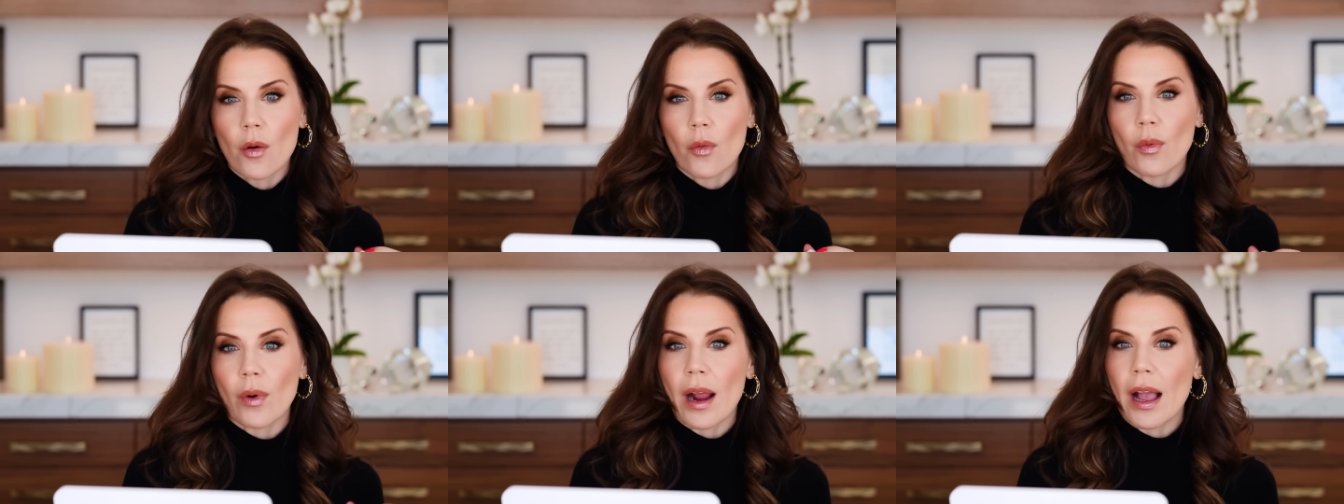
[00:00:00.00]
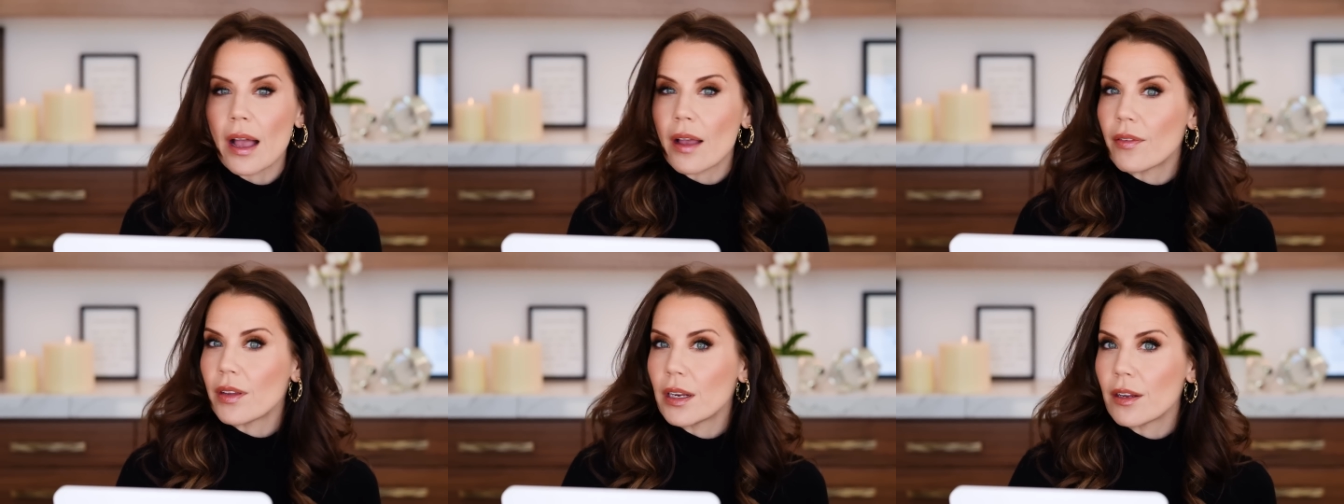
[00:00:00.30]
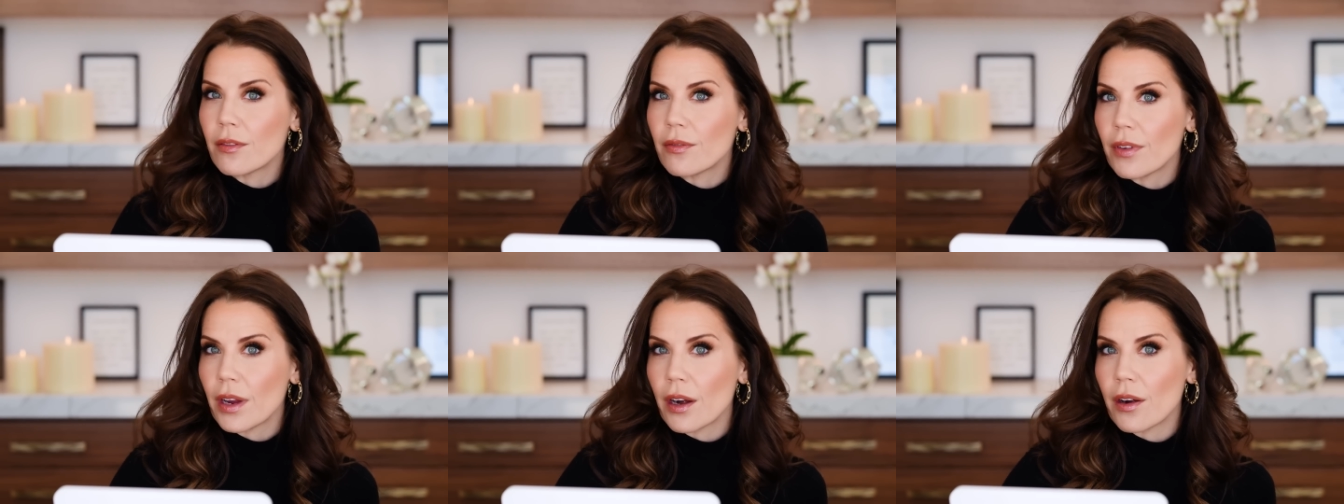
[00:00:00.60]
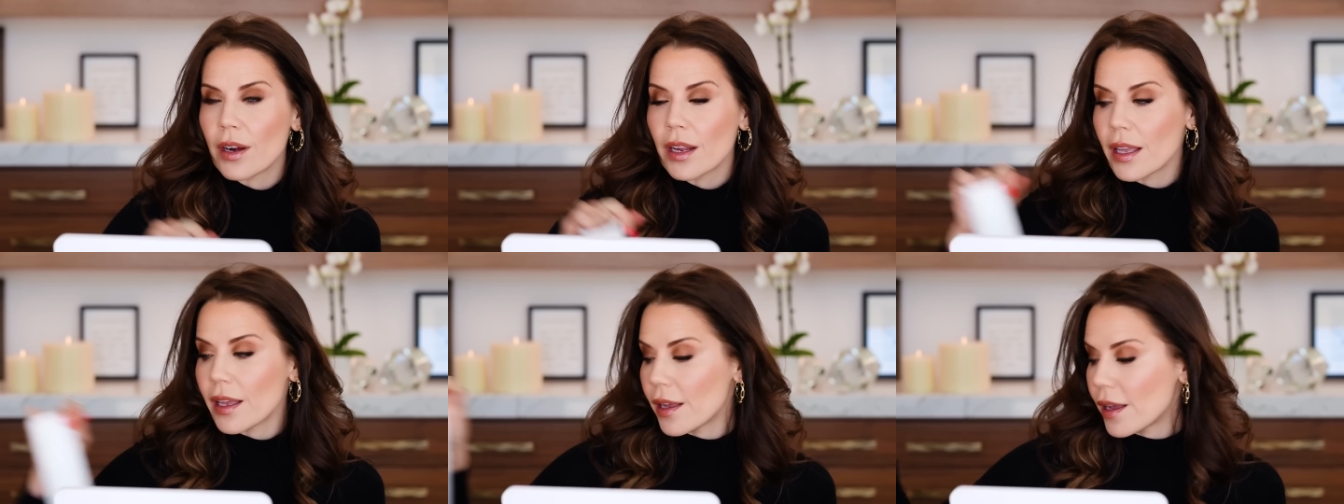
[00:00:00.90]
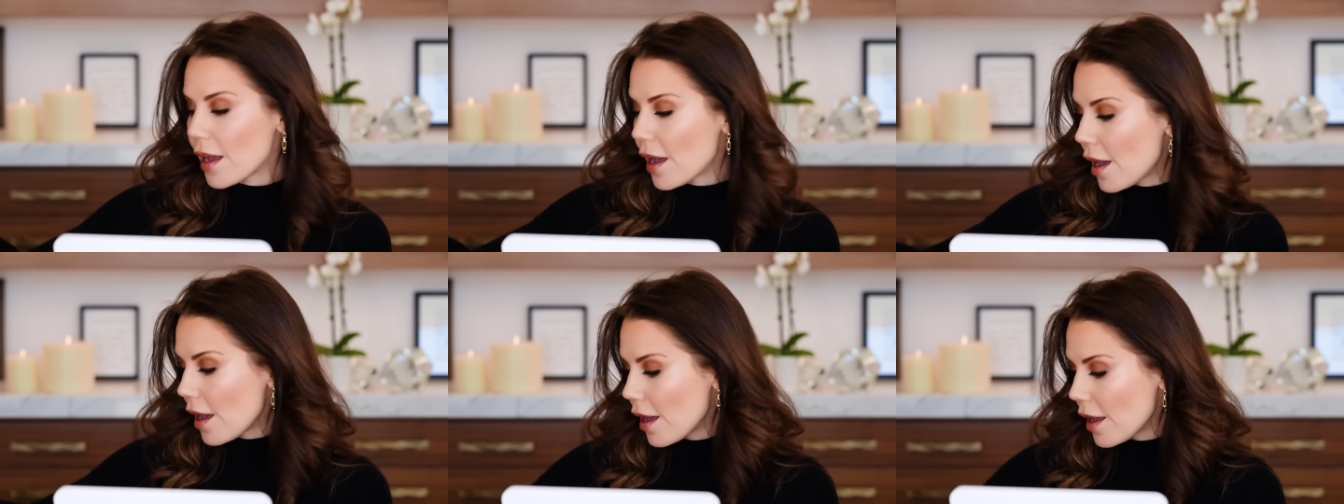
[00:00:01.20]
We're having a
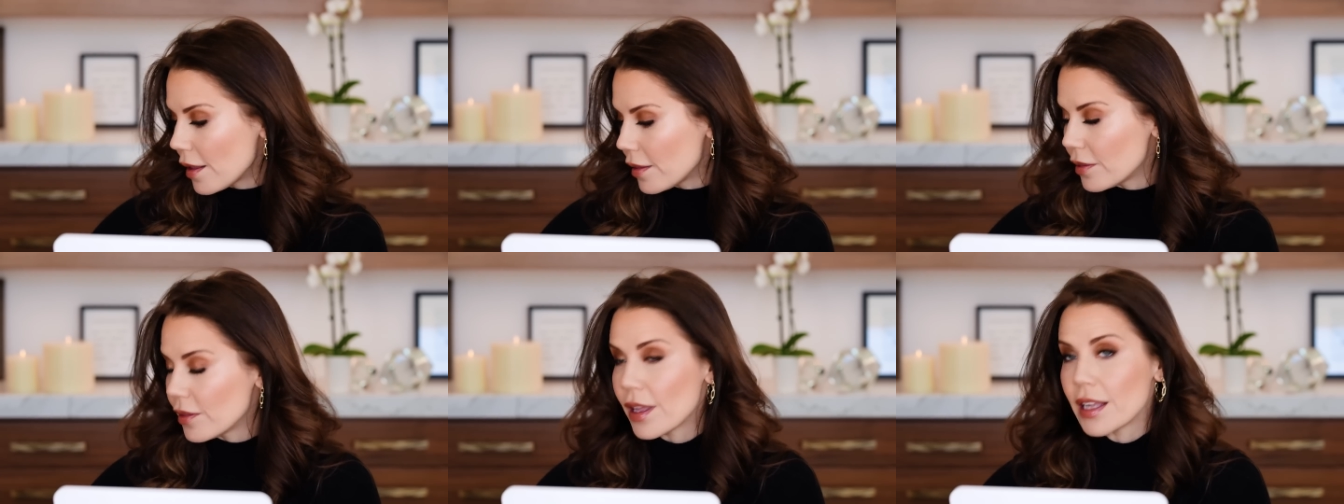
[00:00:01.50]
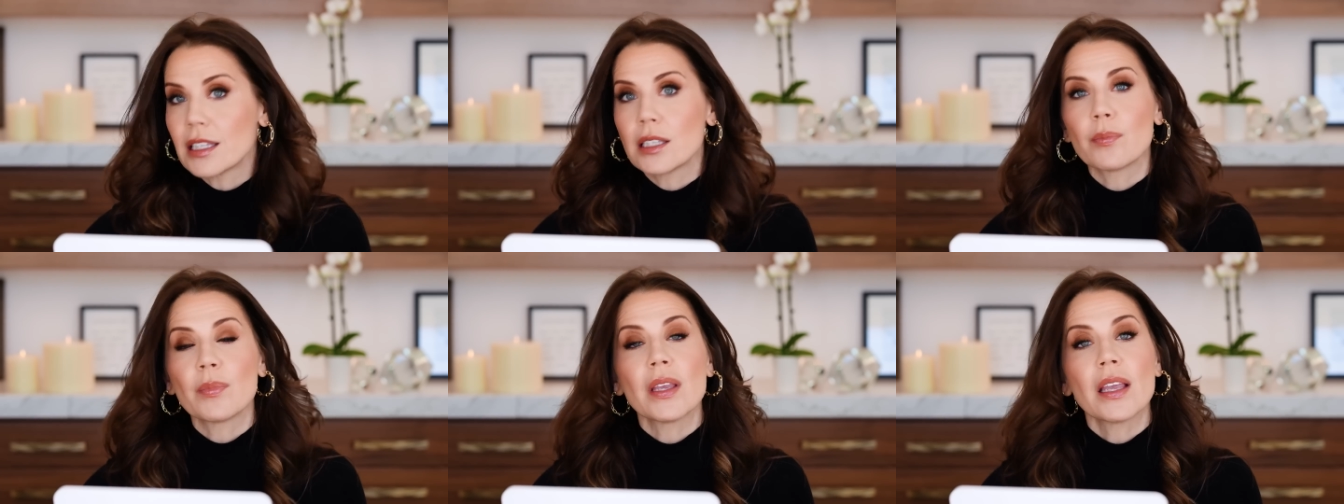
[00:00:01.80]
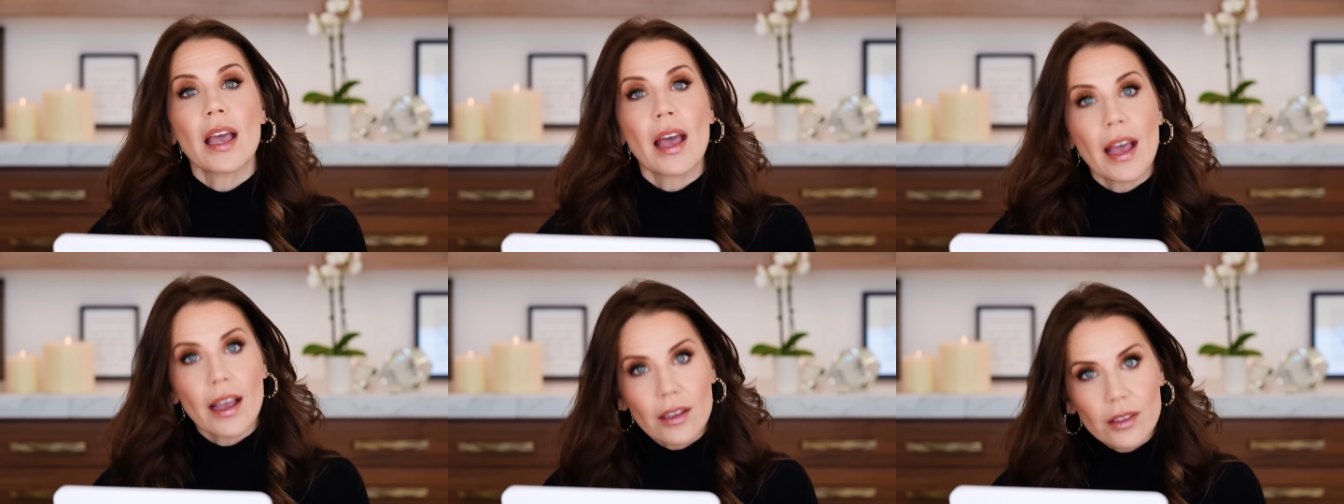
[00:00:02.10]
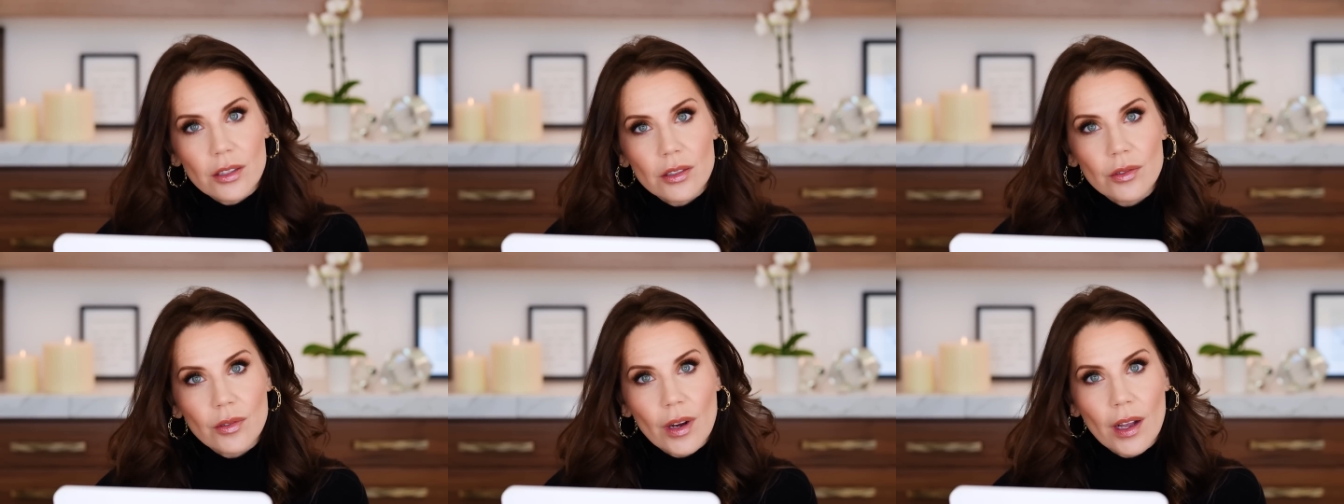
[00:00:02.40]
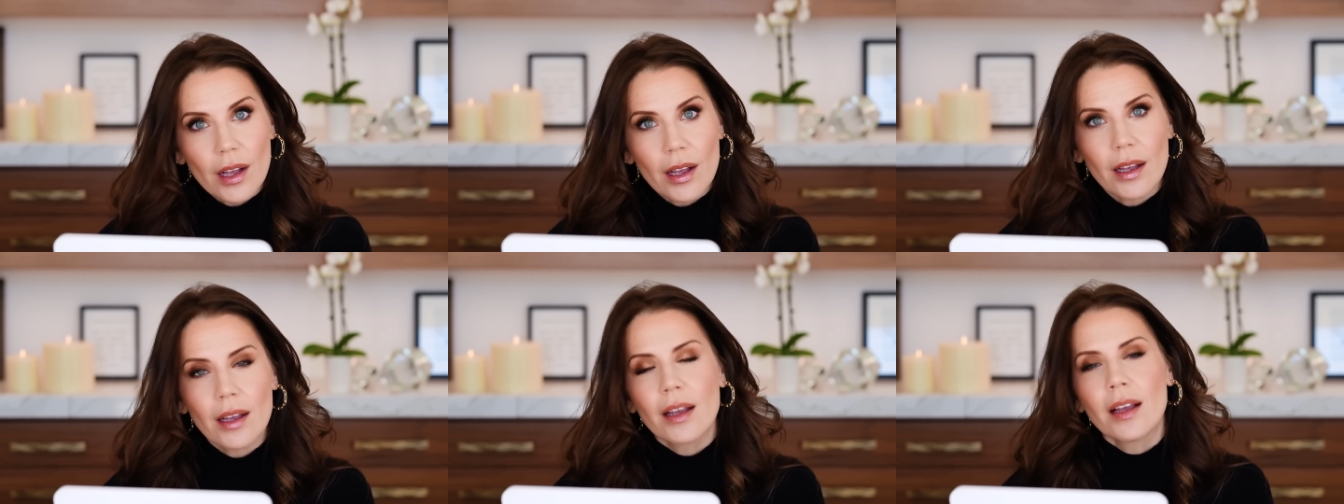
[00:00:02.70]
very uh, let's be
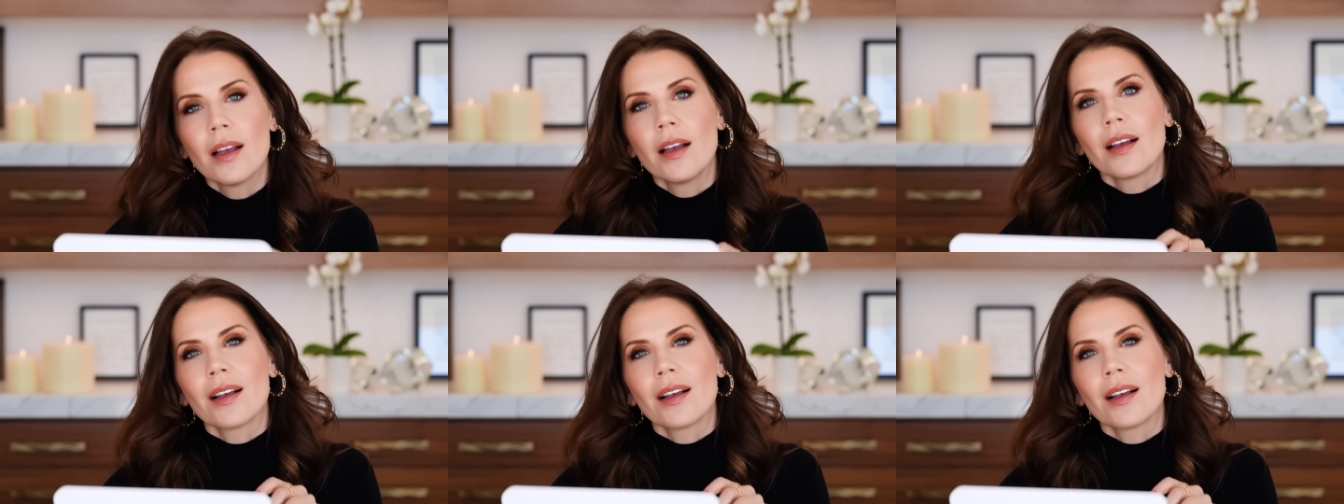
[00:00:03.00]
extra